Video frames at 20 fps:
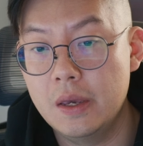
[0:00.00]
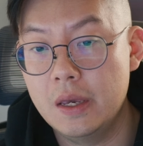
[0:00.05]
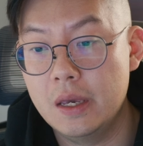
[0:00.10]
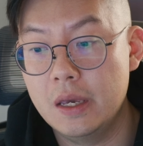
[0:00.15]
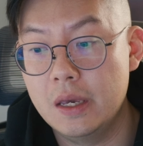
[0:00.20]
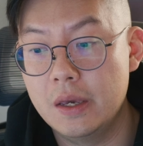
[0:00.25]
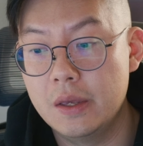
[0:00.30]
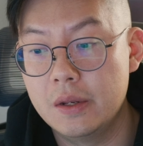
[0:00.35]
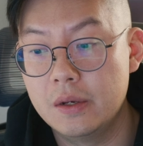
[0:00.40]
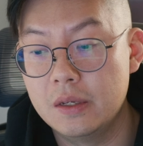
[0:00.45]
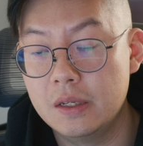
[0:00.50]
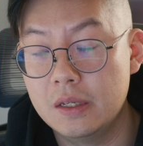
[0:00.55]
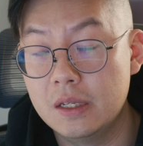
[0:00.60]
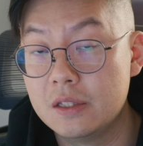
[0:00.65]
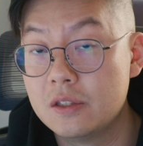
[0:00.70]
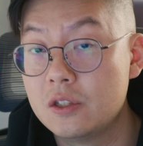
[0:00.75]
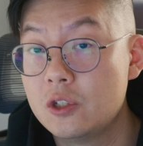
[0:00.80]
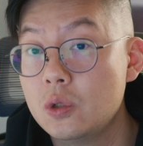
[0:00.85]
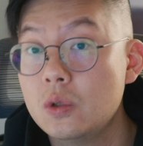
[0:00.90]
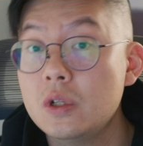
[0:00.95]
and
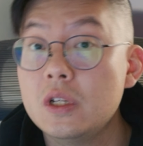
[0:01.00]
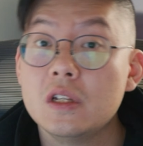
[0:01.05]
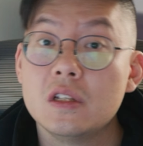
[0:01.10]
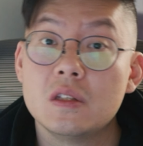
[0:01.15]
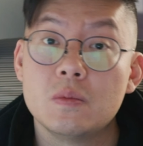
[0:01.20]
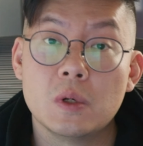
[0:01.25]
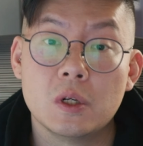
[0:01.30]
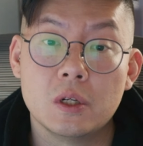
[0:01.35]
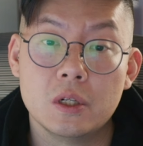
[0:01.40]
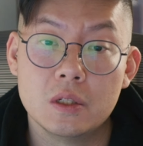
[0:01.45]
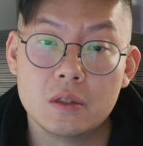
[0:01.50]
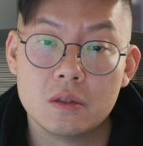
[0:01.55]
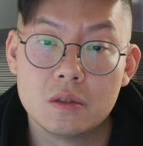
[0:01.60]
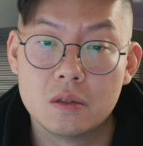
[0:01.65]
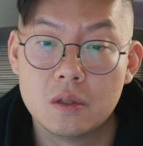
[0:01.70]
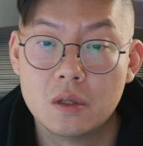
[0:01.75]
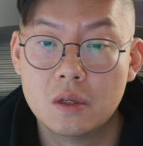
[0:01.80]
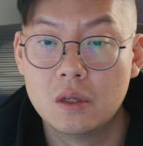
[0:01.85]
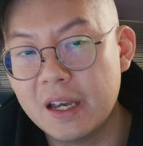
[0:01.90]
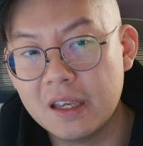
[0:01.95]
its shooting experience.